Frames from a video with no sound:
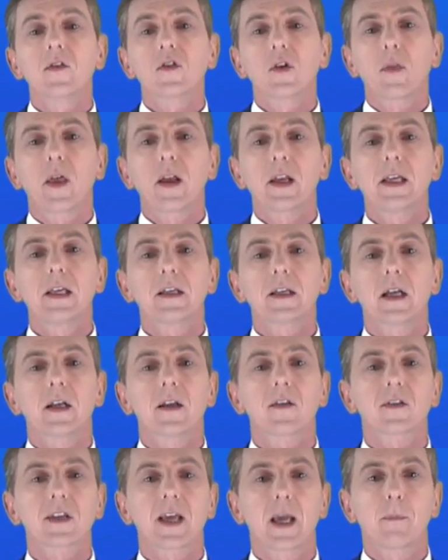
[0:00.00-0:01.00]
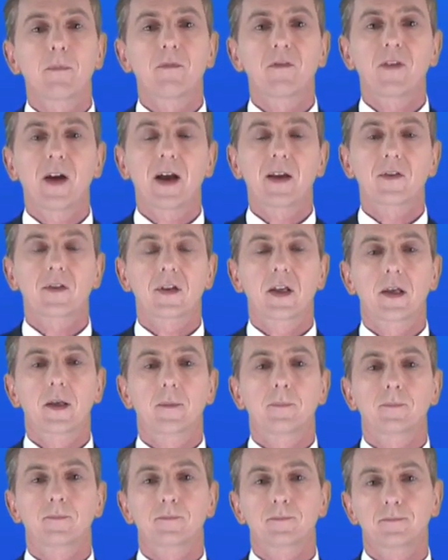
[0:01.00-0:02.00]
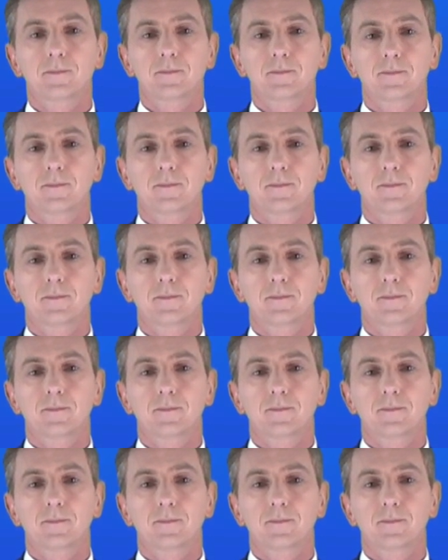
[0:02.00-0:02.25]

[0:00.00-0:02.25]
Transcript: so that heat can escape faster.